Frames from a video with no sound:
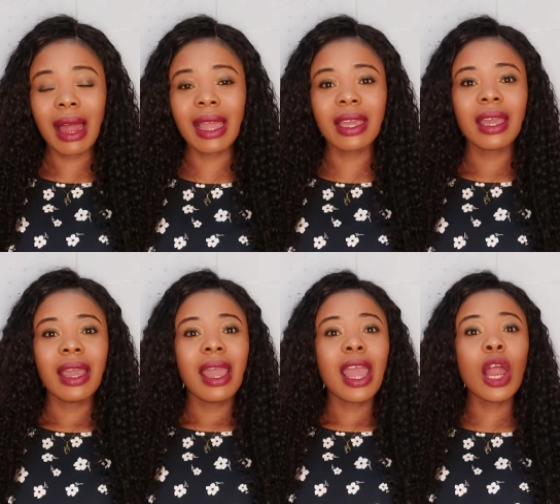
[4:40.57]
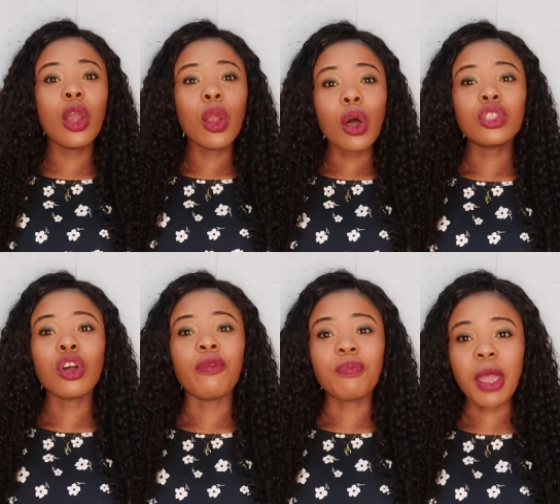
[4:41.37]
Like a
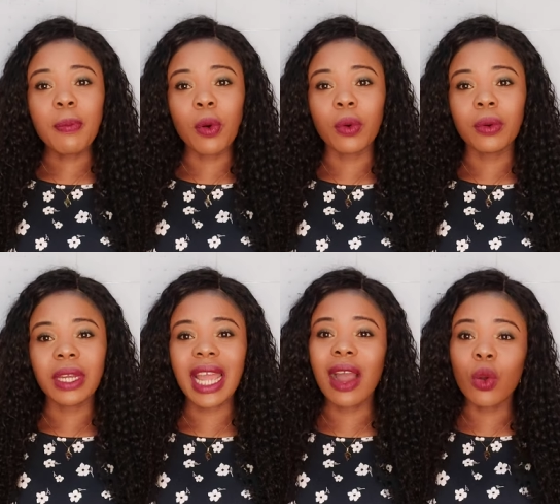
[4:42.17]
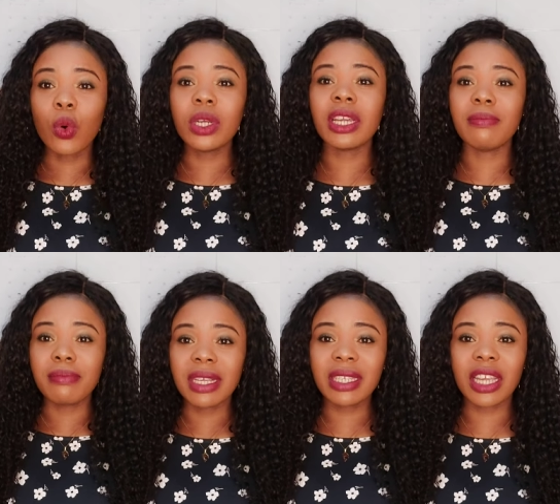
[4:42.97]
lot of people, they are good
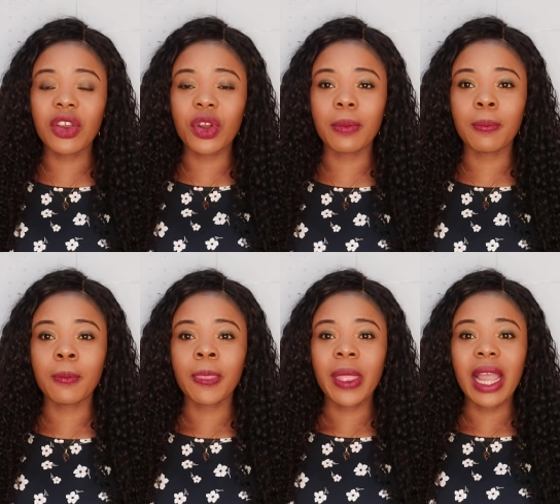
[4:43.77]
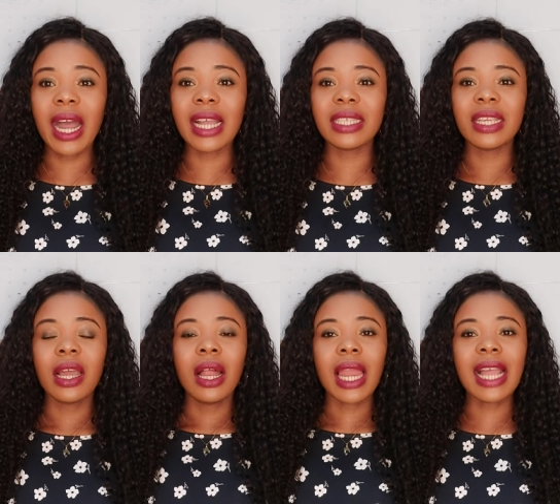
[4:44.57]
in missing cream, guys.
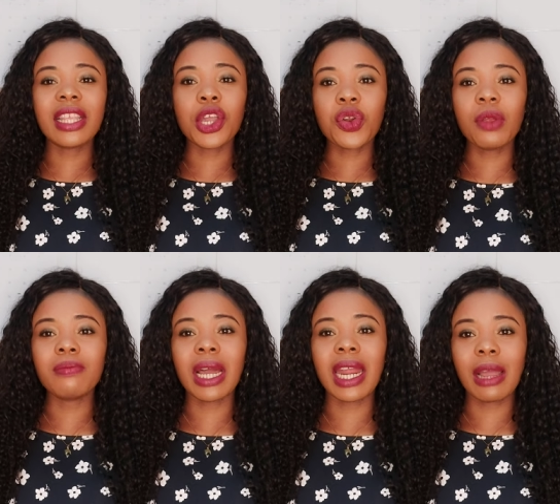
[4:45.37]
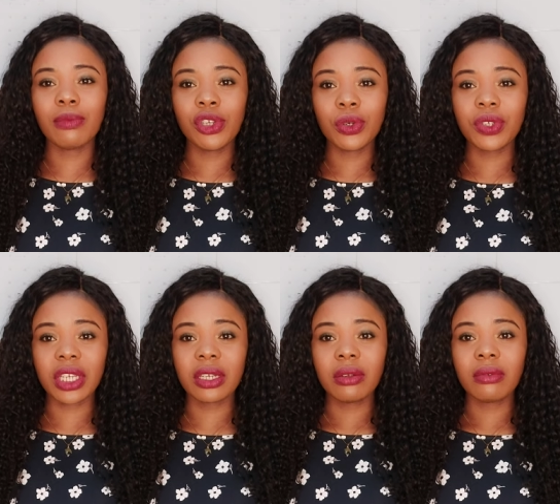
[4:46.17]
Like the cream that I am
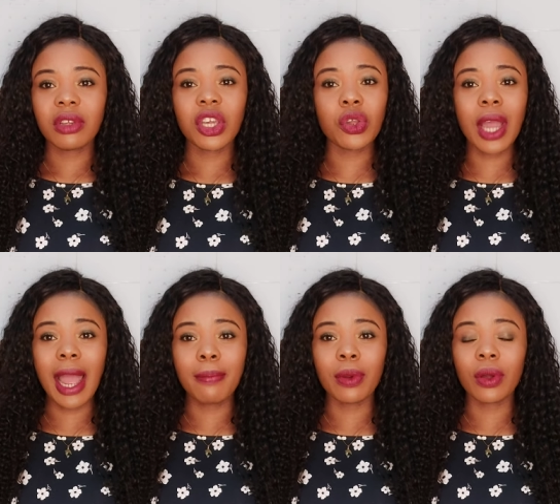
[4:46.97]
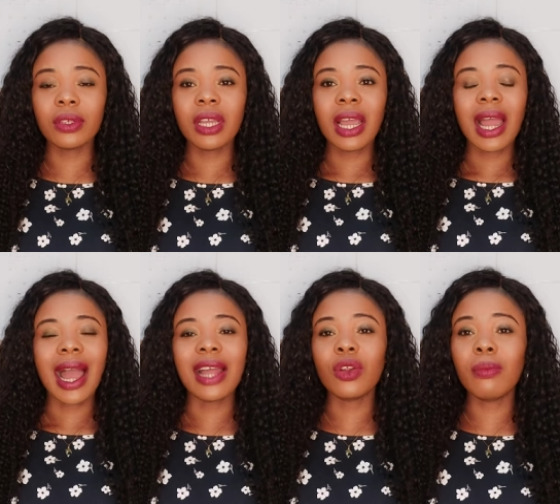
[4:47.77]
using, QE High Plus,
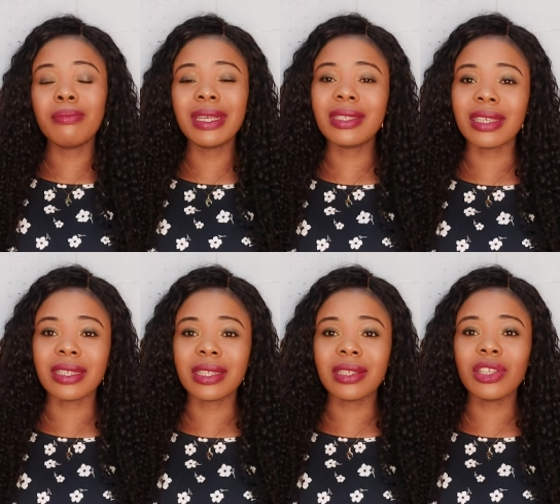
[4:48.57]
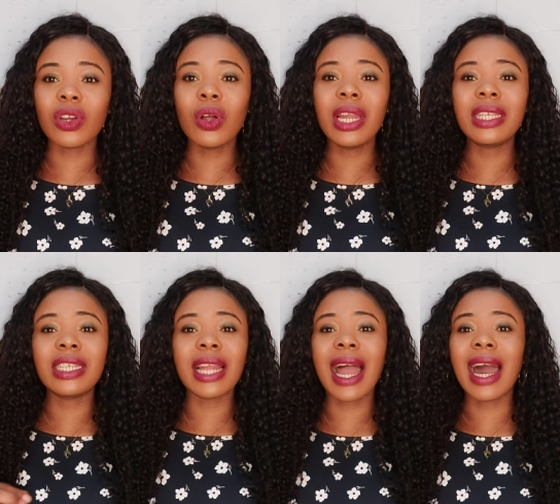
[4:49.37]
I don't miss it. The only
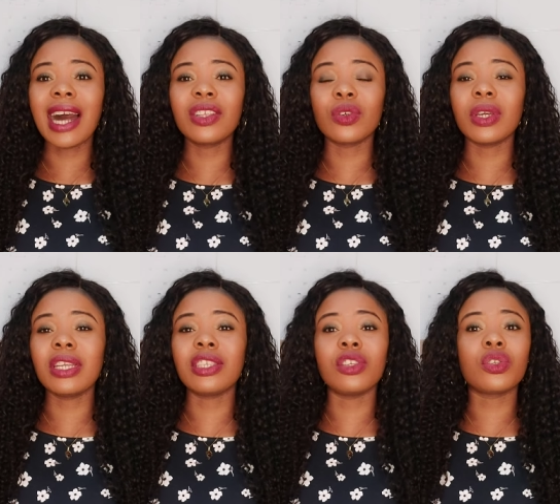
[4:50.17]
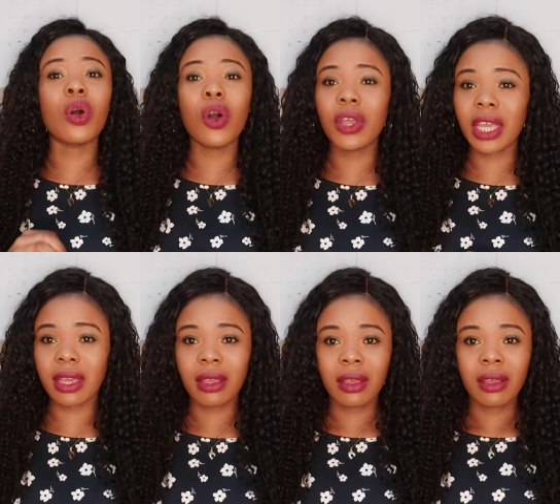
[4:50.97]
thing I had to eat is
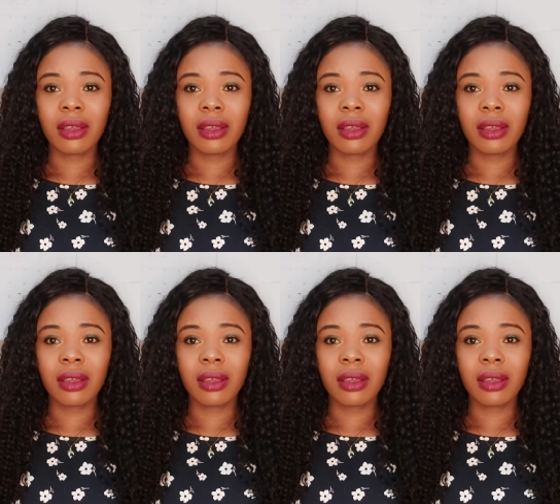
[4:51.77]
oil,